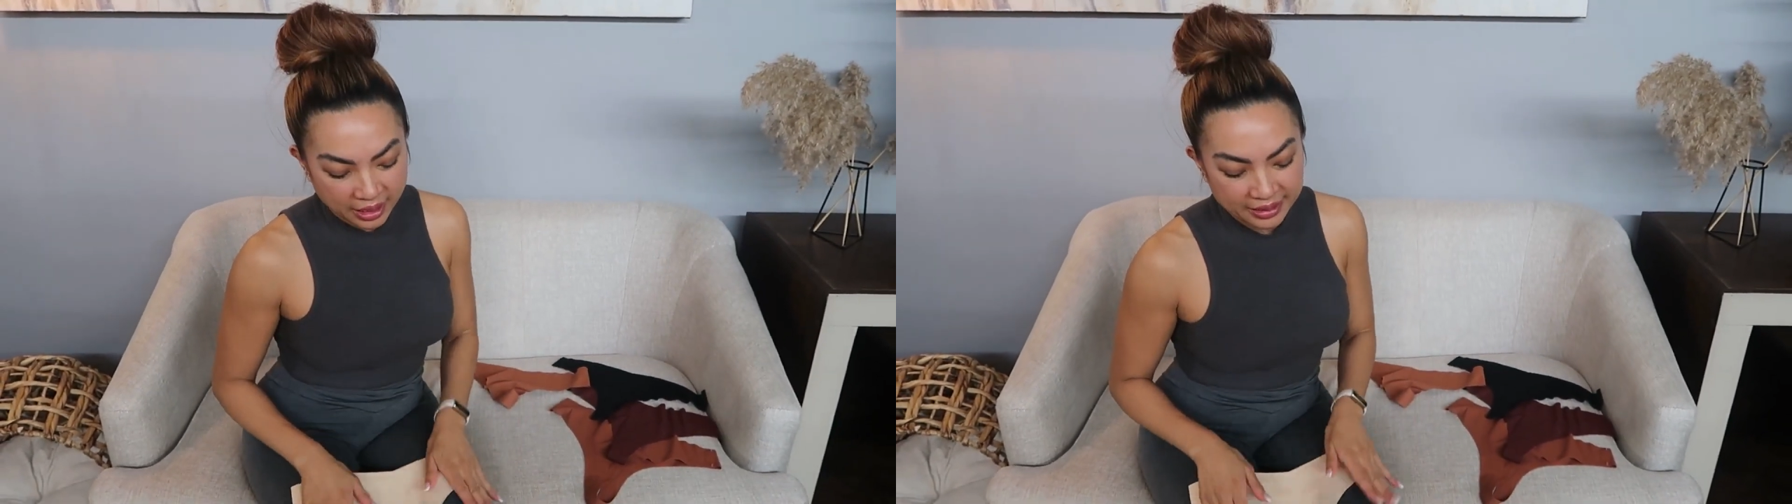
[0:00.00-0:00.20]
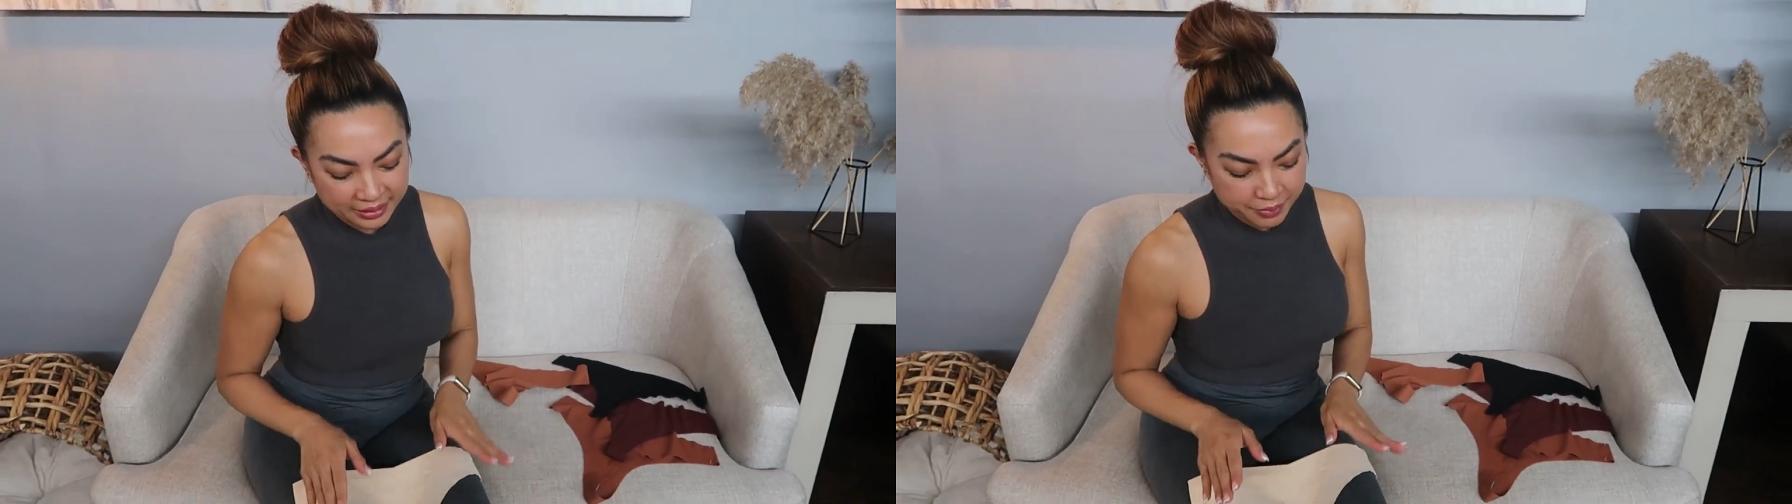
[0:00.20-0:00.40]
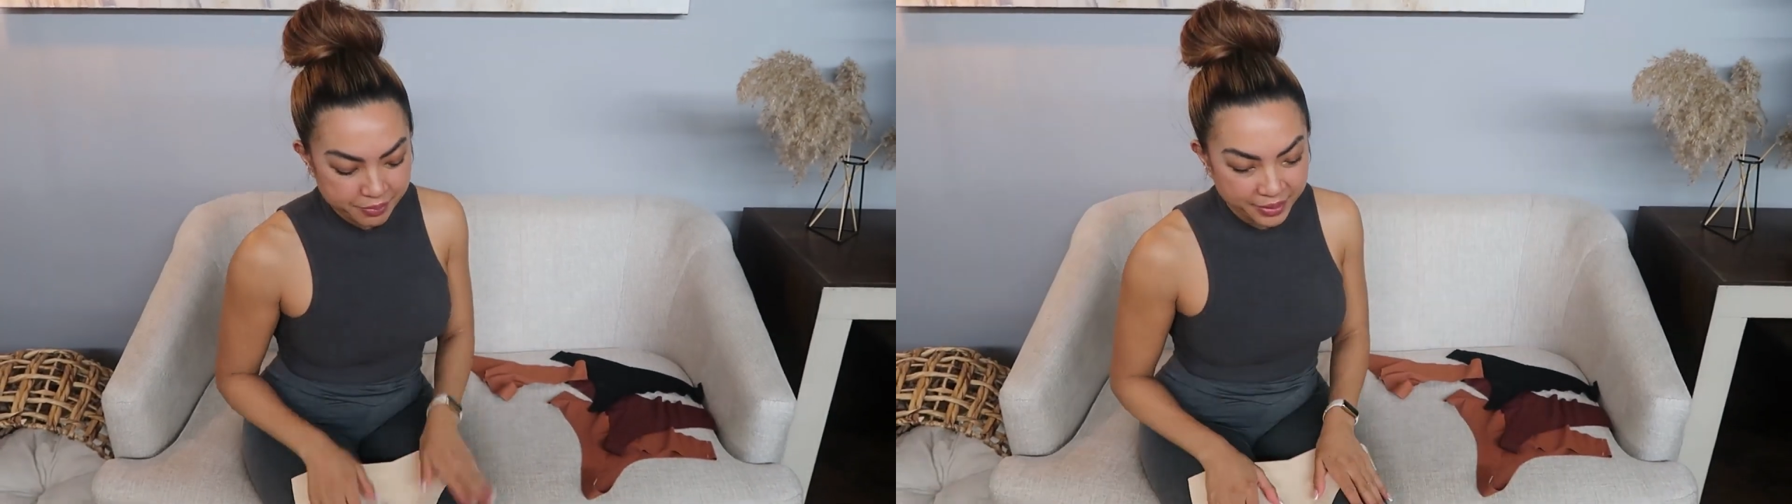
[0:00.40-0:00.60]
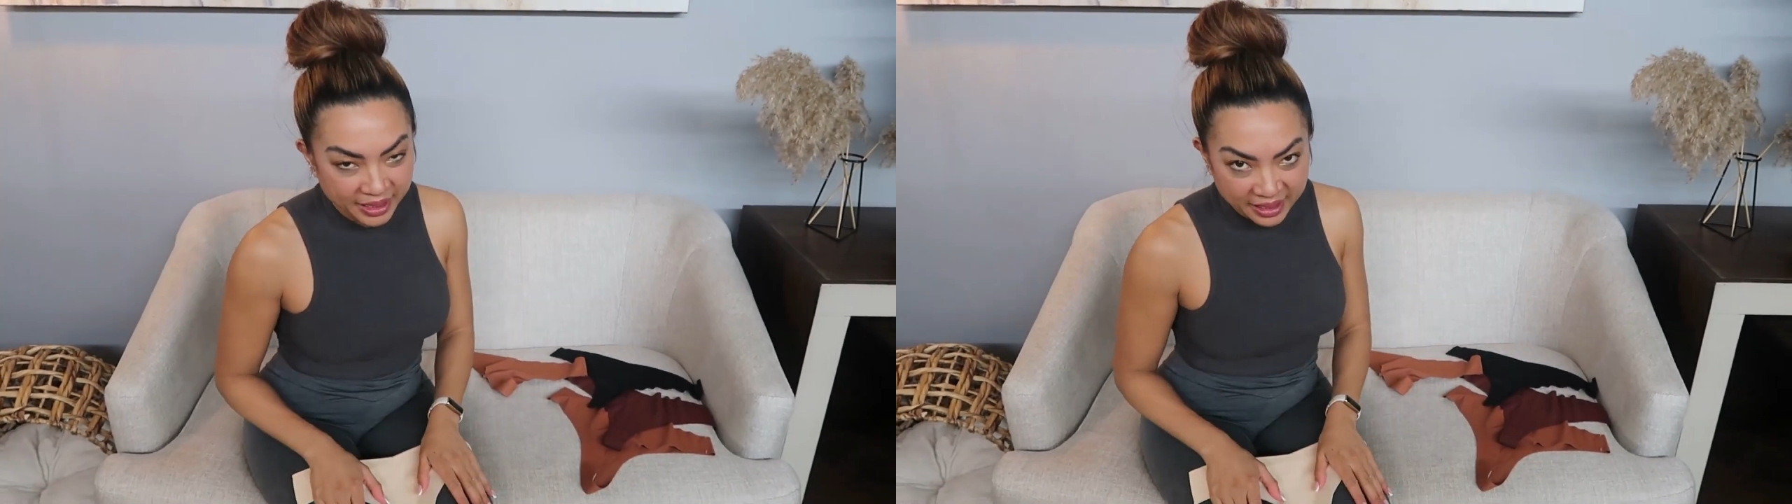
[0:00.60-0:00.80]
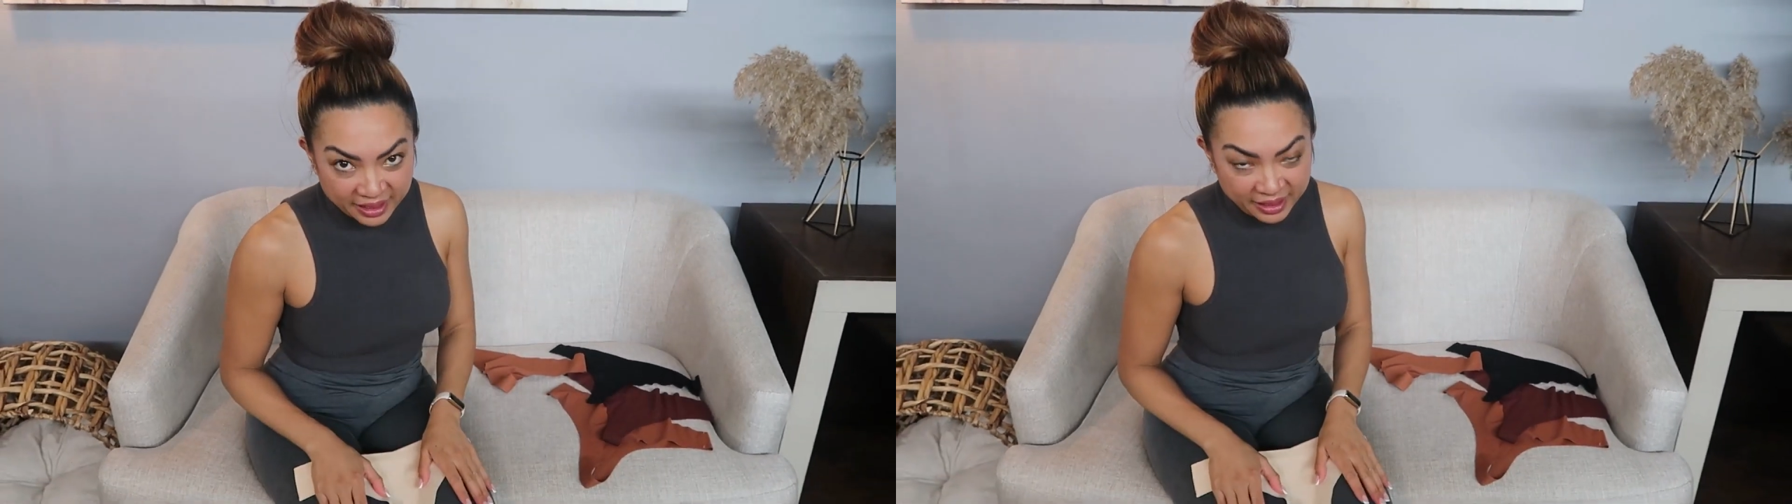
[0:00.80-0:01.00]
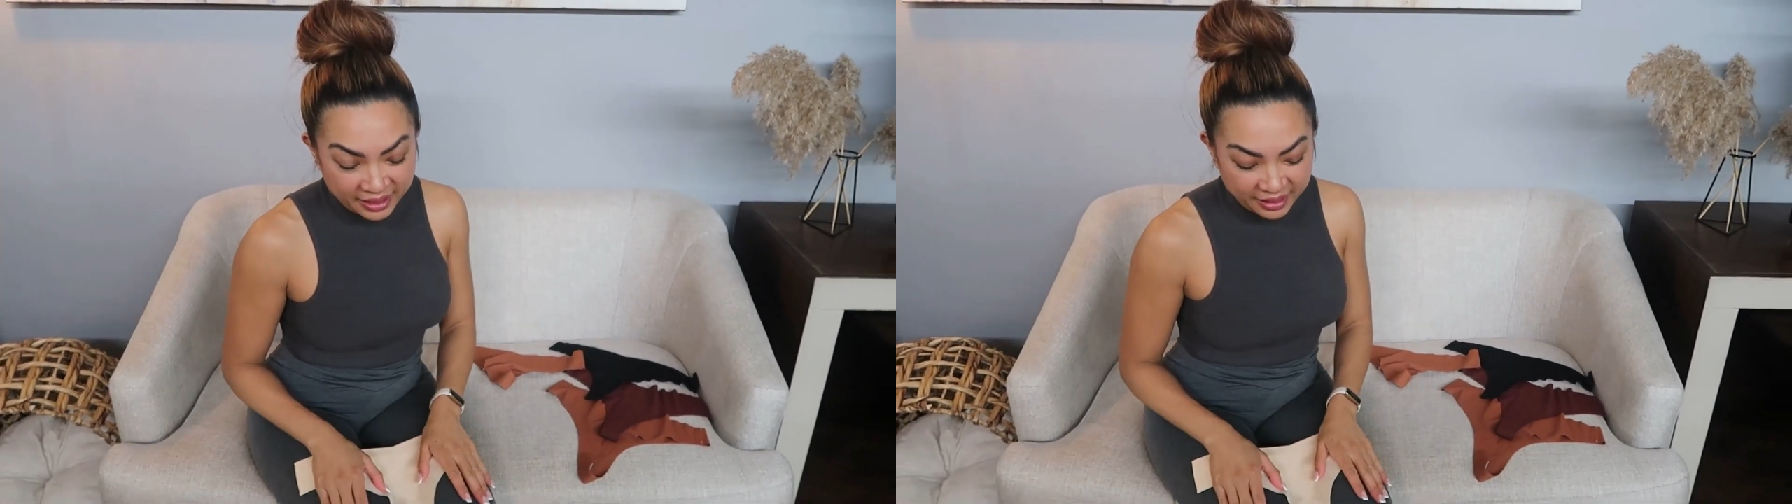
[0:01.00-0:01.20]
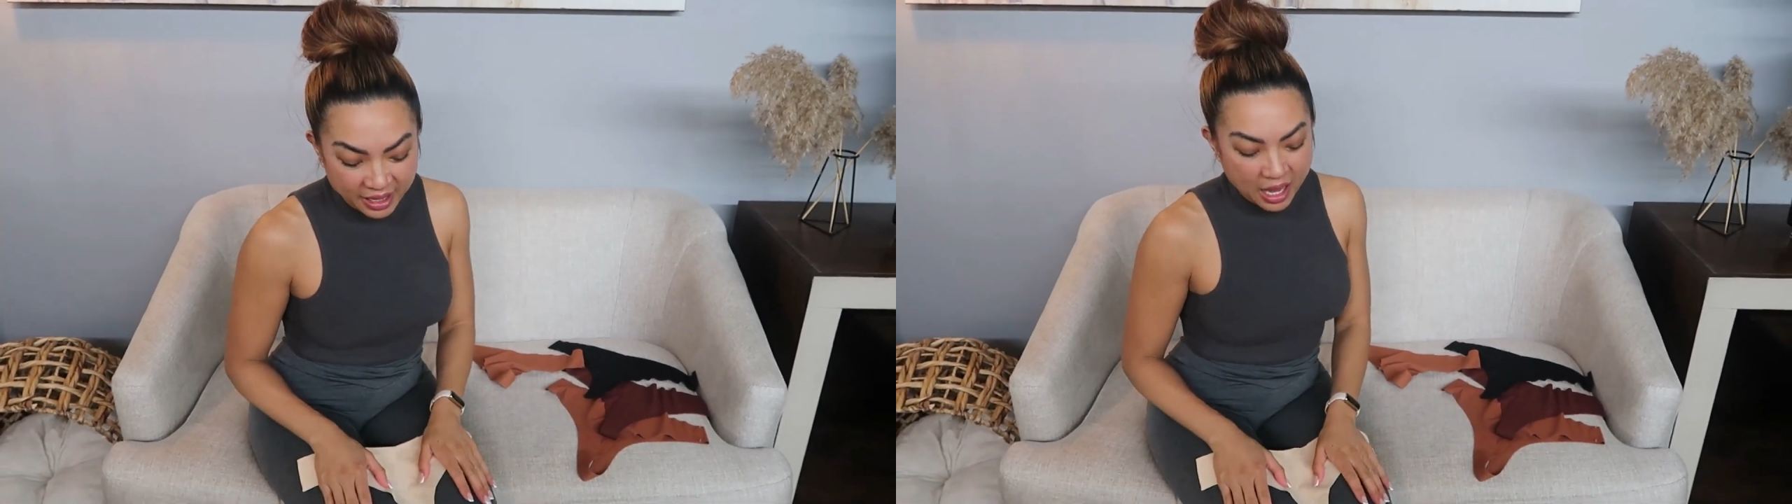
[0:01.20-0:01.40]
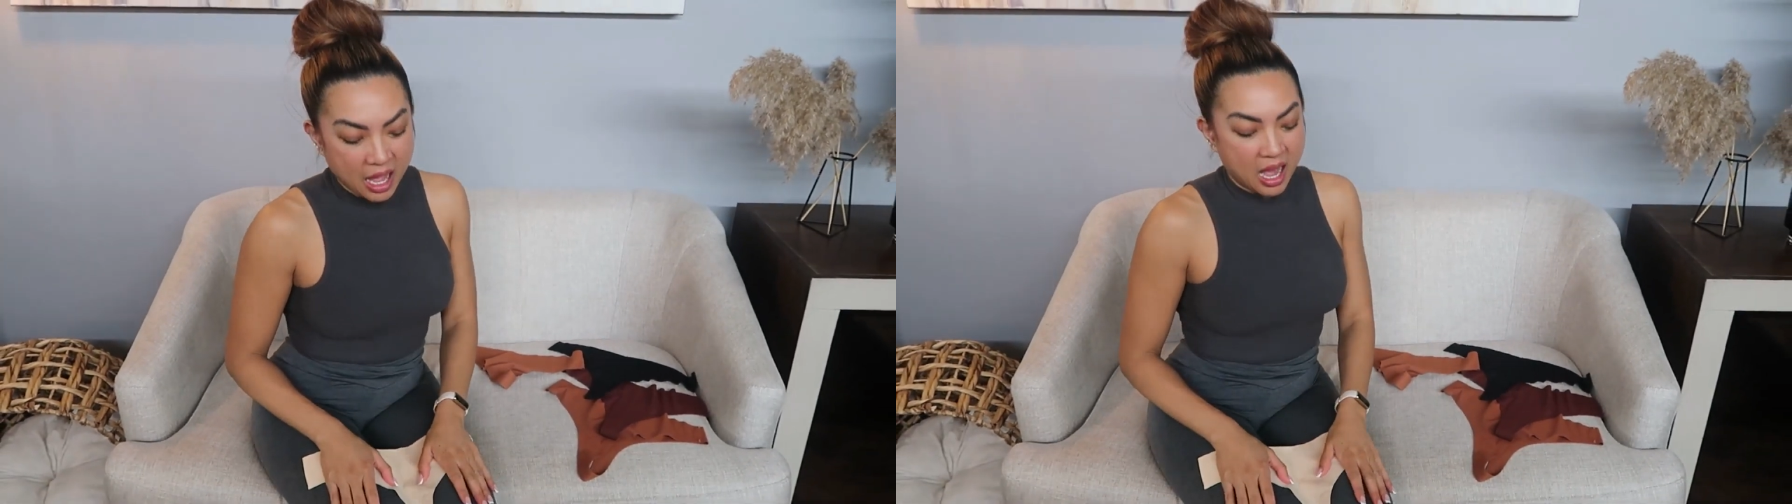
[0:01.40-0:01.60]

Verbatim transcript: like me,